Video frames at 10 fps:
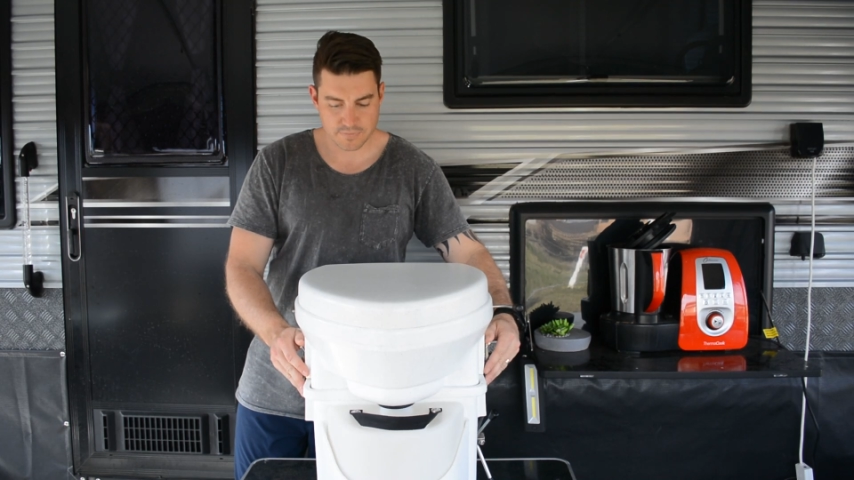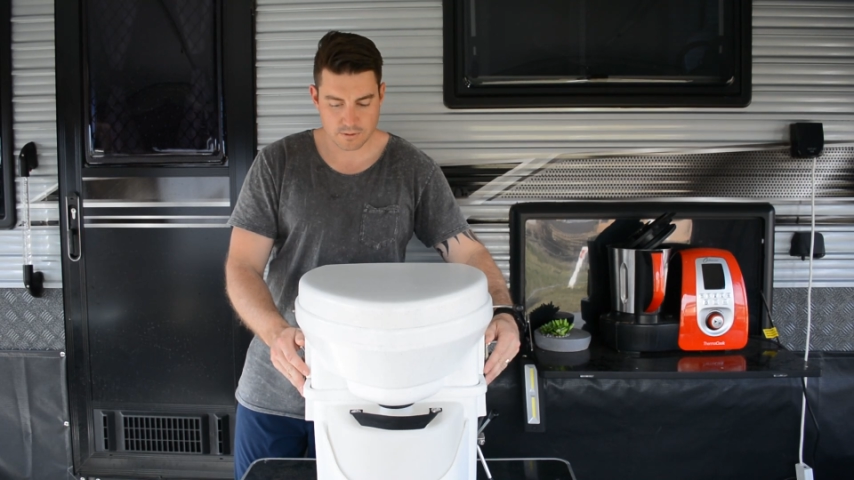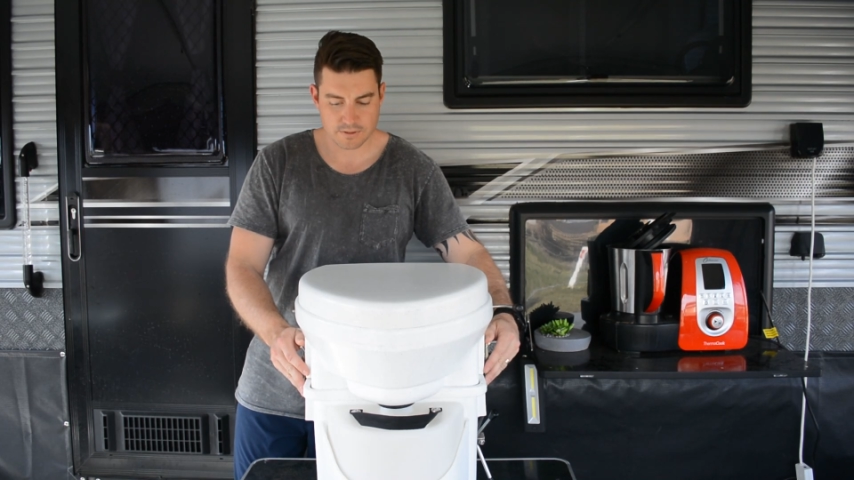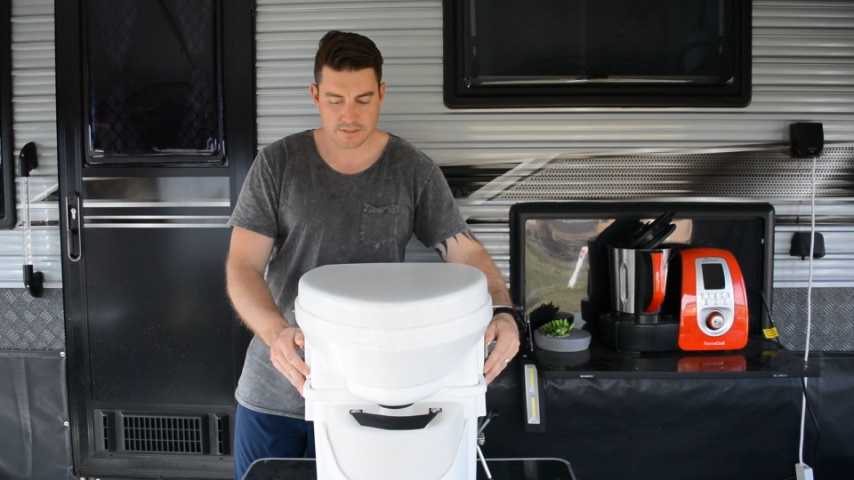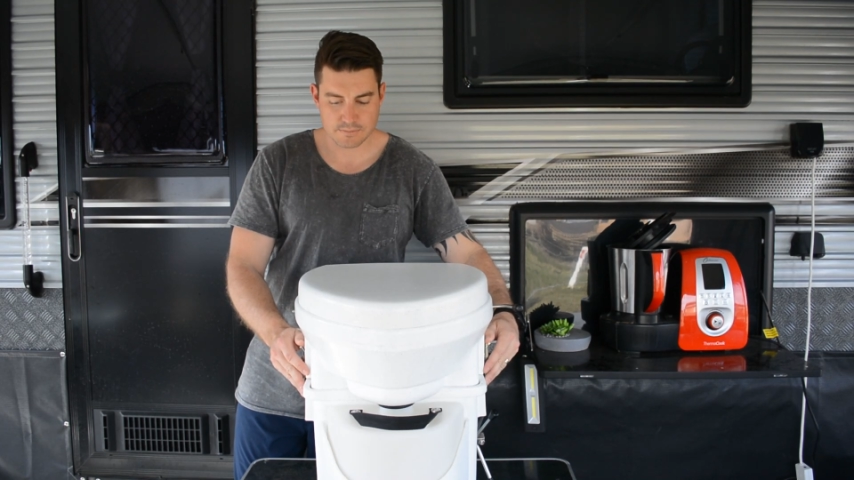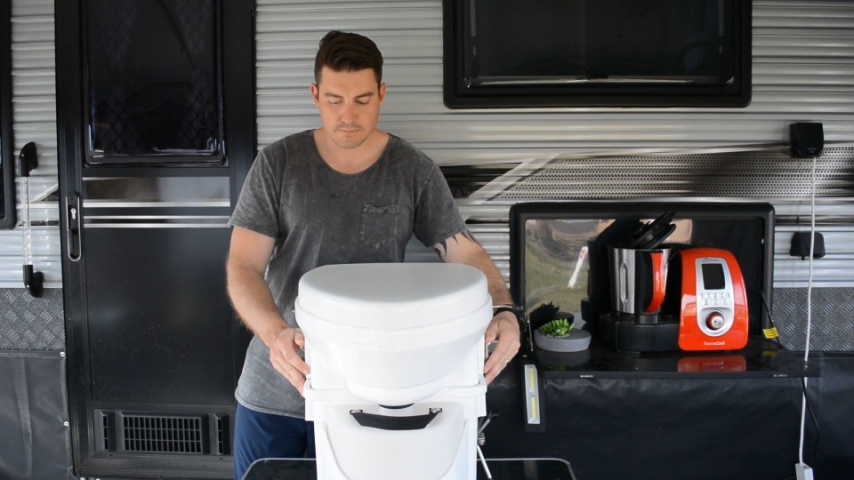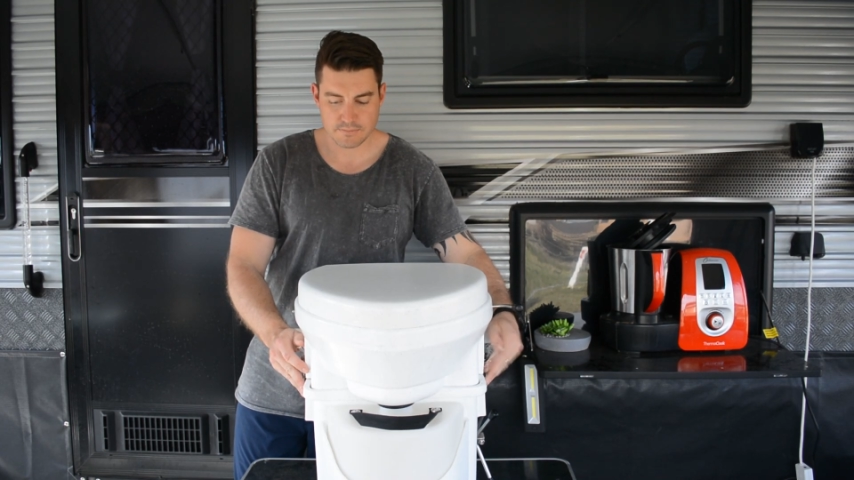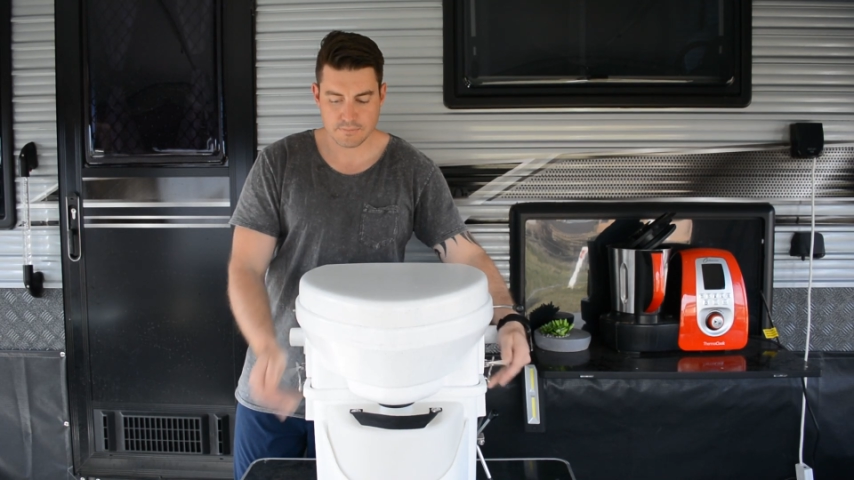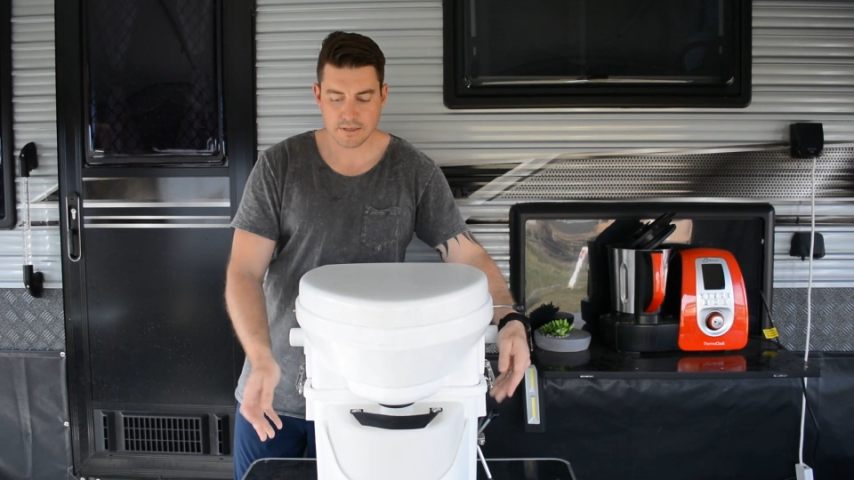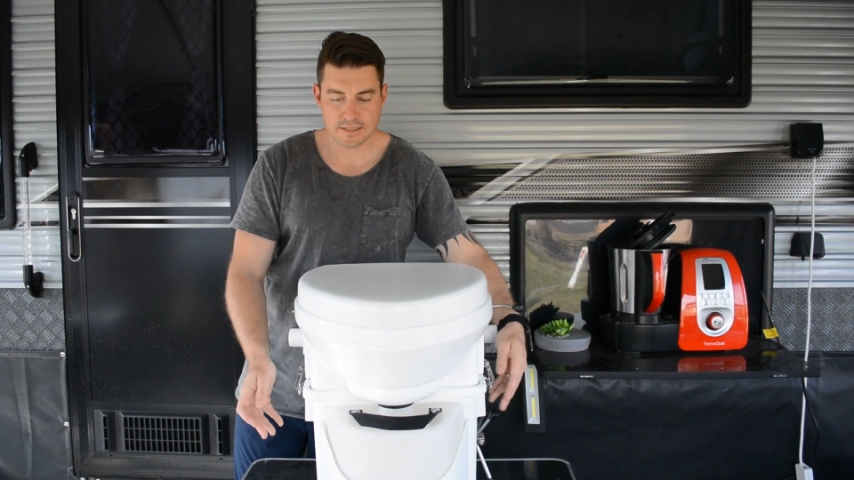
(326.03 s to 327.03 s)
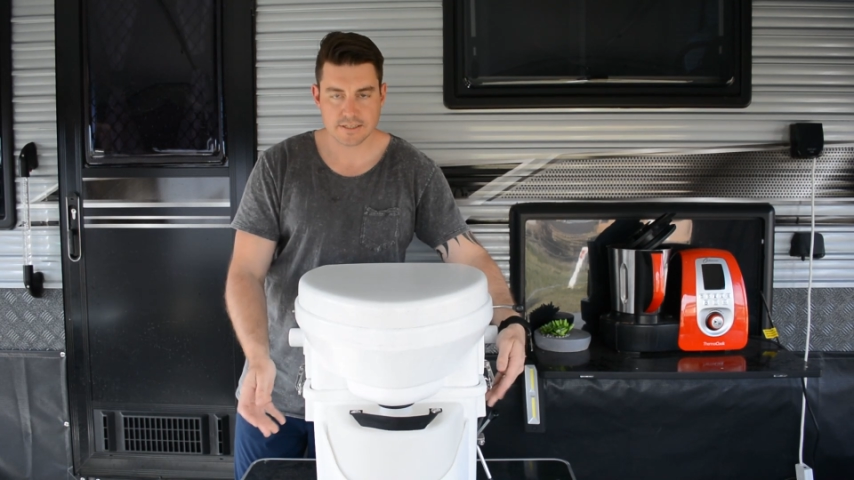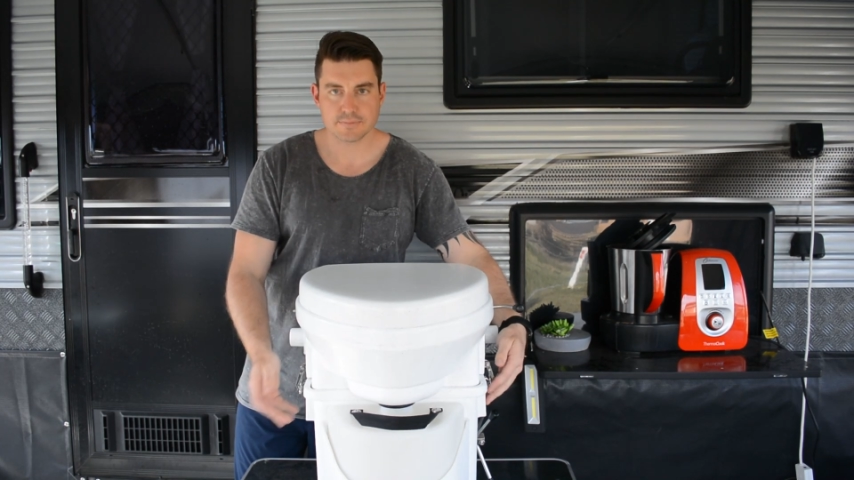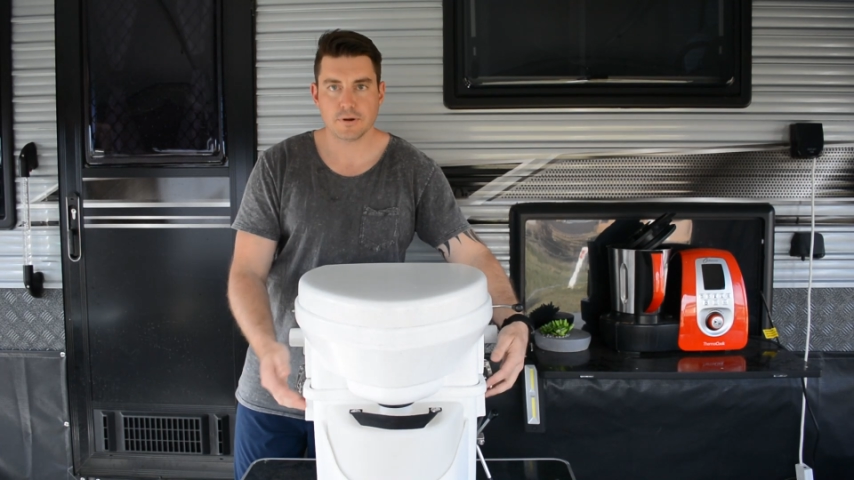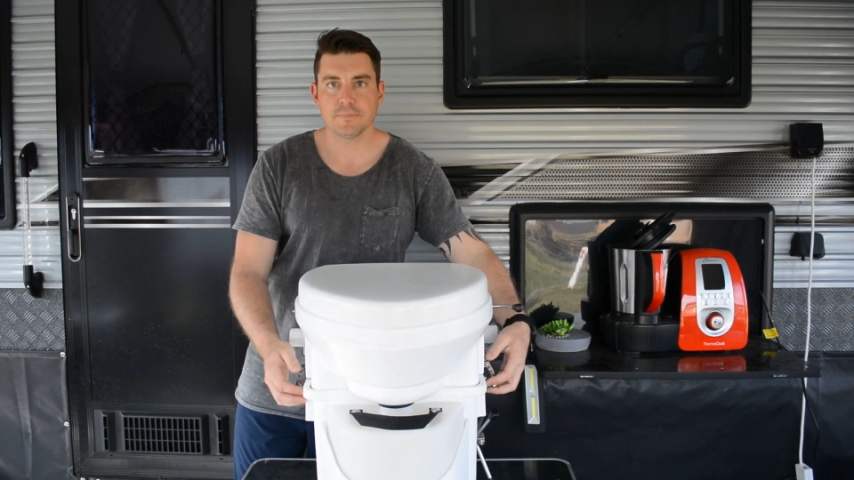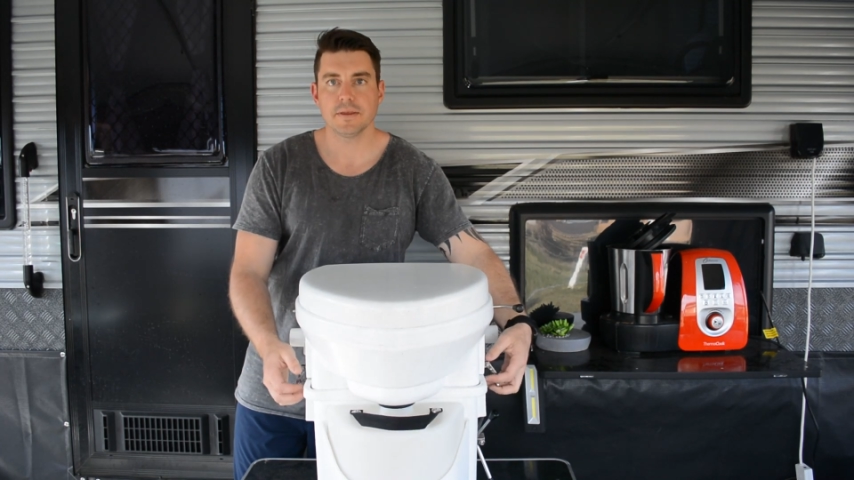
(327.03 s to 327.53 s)
we'd really
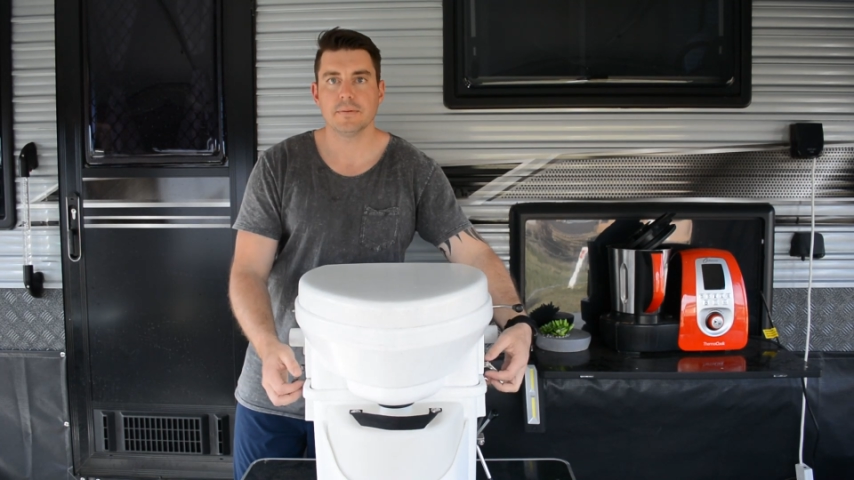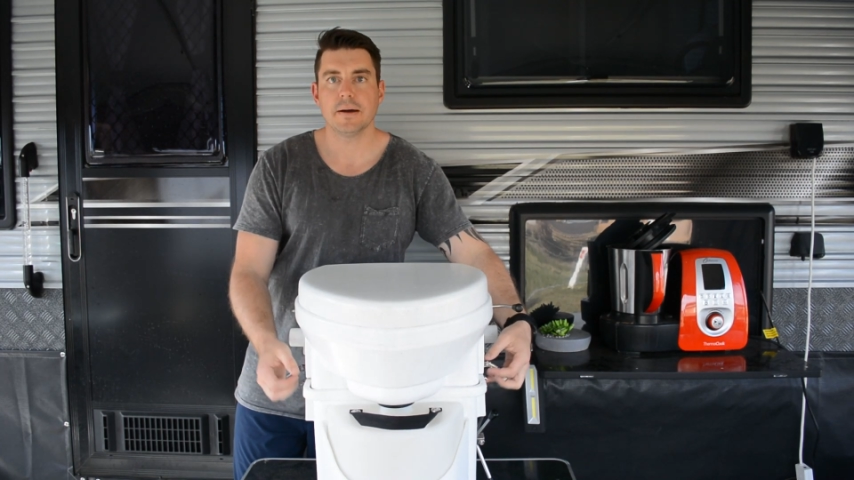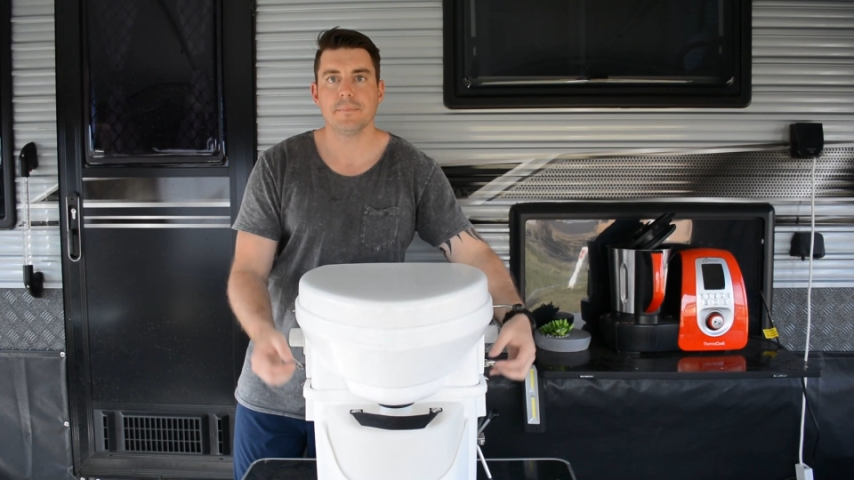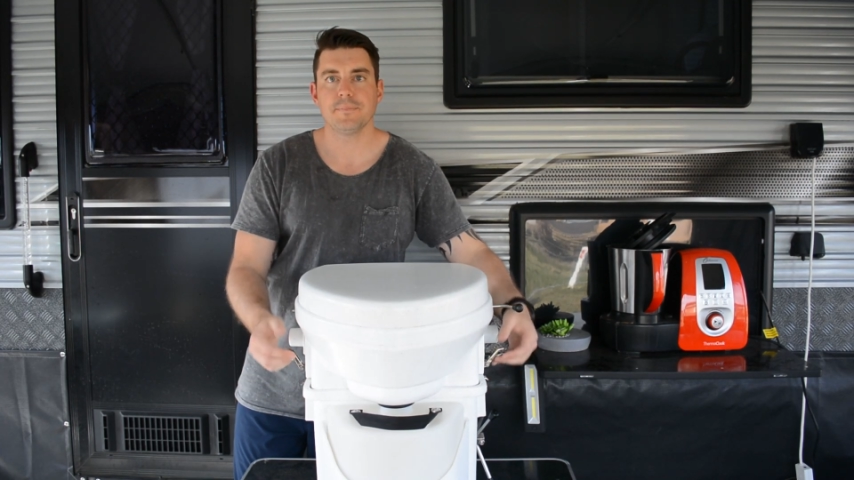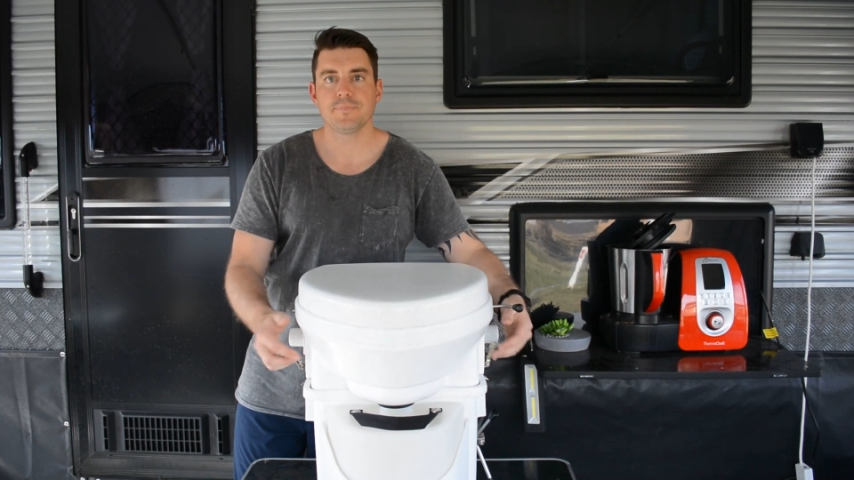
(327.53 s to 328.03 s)
just pop them up.